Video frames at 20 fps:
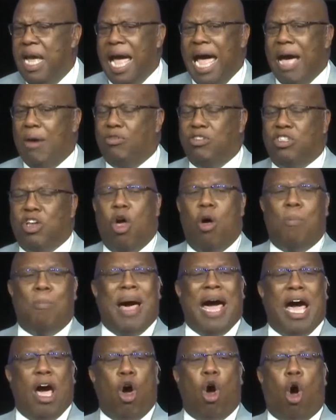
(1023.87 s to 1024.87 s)
I was on
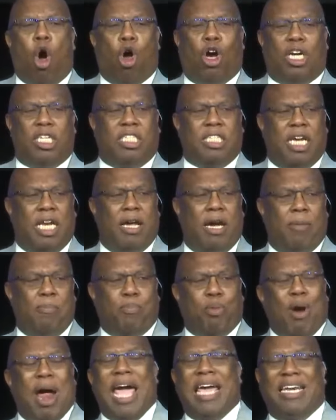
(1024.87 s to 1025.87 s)
my horse and
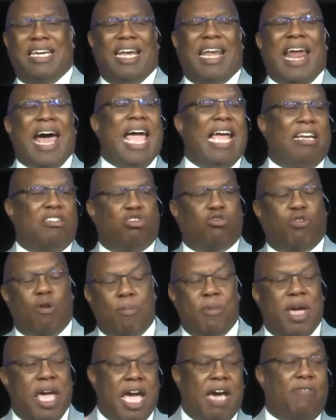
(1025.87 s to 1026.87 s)
a bright light
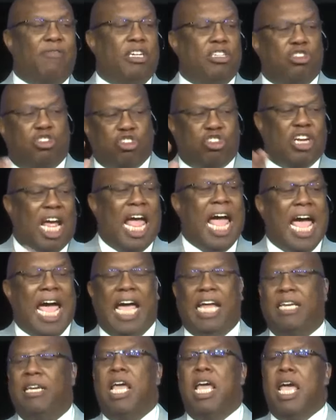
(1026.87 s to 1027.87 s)
from heaven
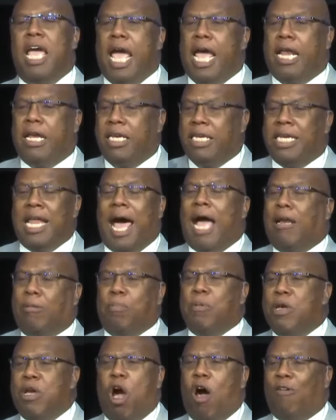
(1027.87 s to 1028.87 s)
shined and
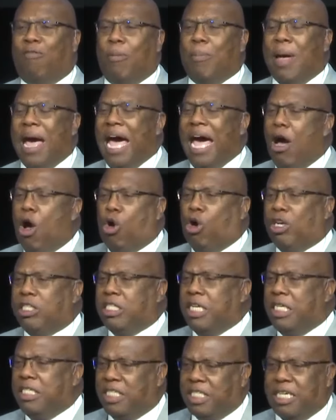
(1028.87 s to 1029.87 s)
knocked me off of my
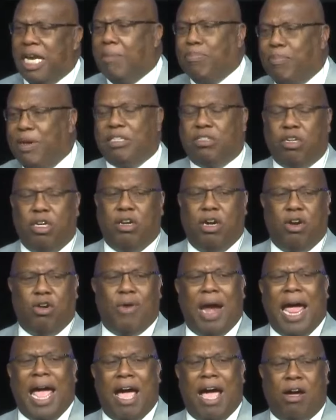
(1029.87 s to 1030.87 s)
horse and sent me to the
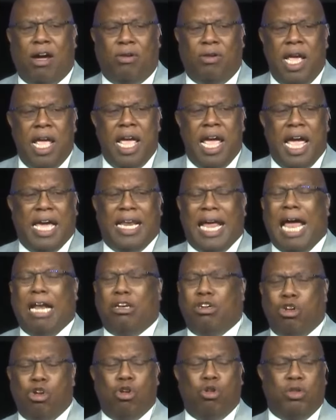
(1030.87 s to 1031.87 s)
ground. And
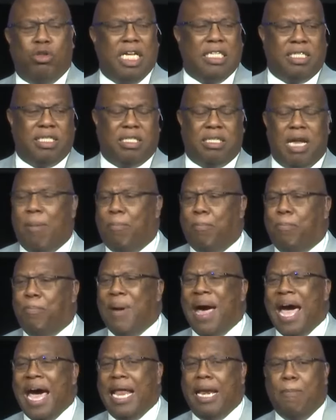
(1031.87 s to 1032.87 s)
I knew that
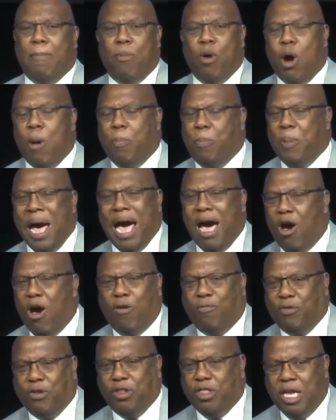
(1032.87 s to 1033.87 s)
somebody more
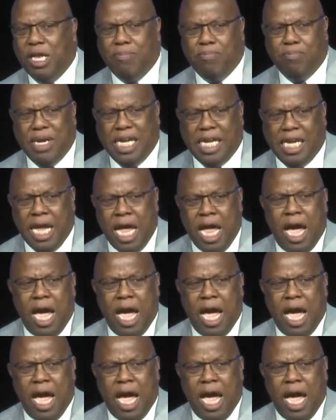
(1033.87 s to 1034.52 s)
powerful than me